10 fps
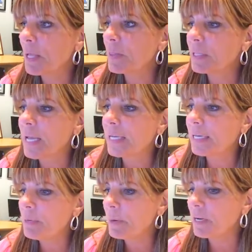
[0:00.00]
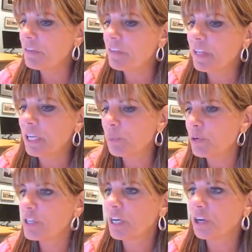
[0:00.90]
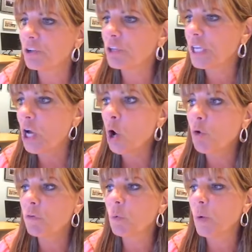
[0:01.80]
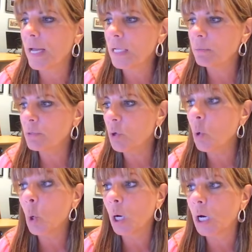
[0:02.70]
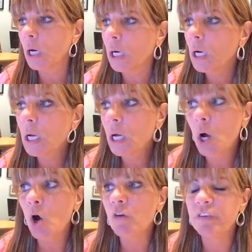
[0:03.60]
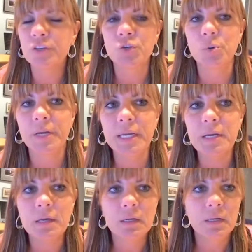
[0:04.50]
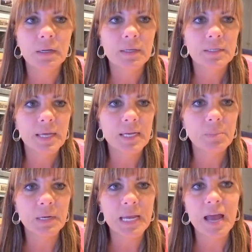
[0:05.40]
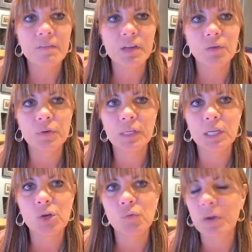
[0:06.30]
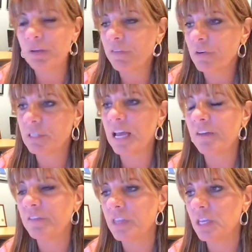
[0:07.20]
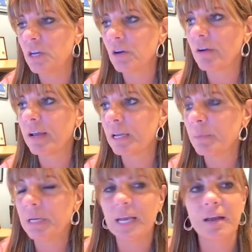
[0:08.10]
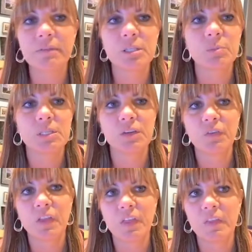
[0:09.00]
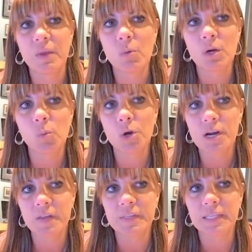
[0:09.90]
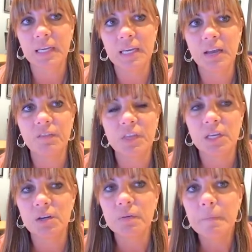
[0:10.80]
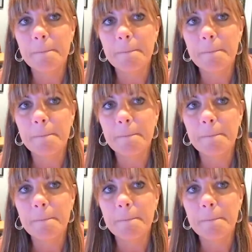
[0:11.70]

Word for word: on the line, anybody feeling particularly overwhelmed or overjoyed? Anybody having a really great first half of the year or anybody have a specific thing they want to work on the second half of the year?